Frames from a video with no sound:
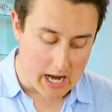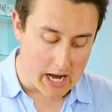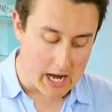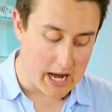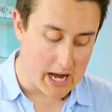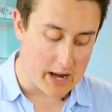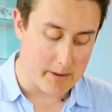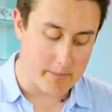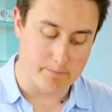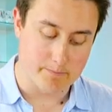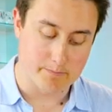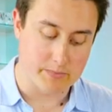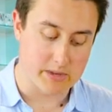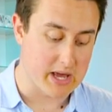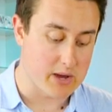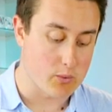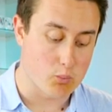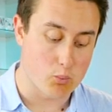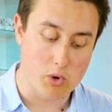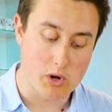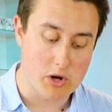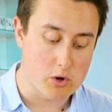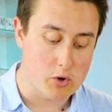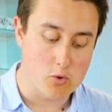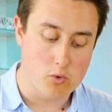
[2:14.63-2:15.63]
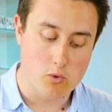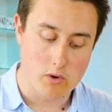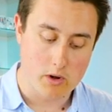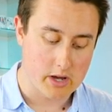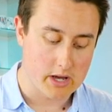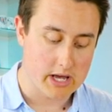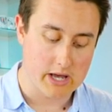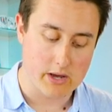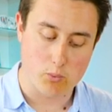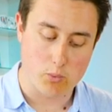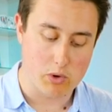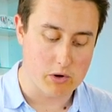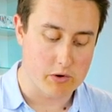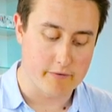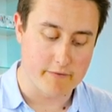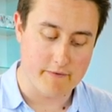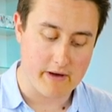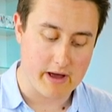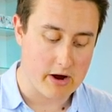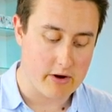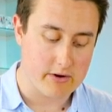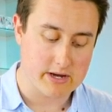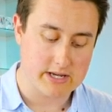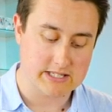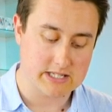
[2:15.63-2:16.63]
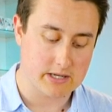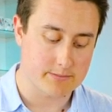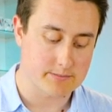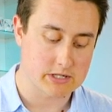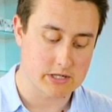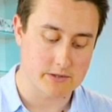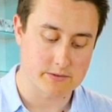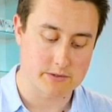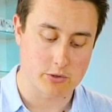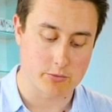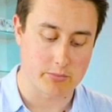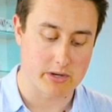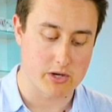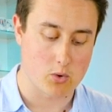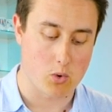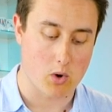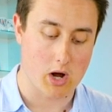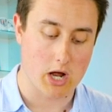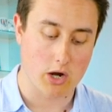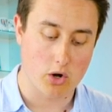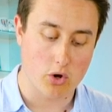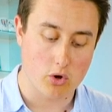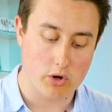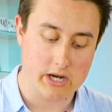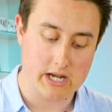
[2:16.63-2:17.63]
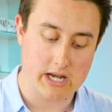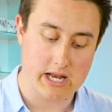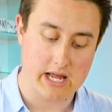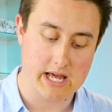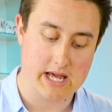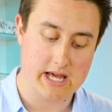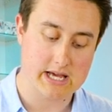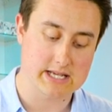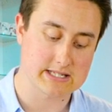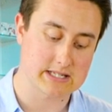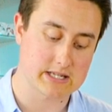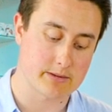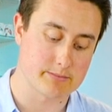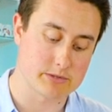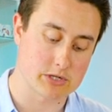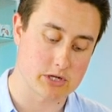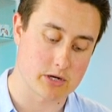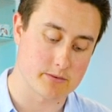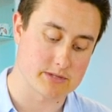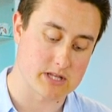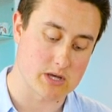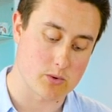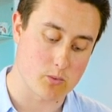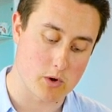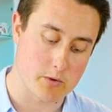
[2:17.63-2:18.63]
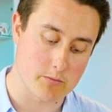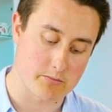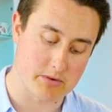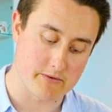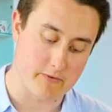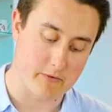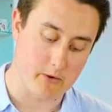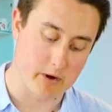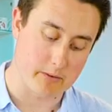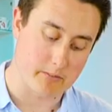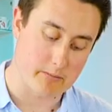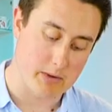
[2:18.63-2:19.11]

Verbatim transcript: Um, it will it will vary. Sometimes there'll be quite a lot in here. Sometimes there won't be very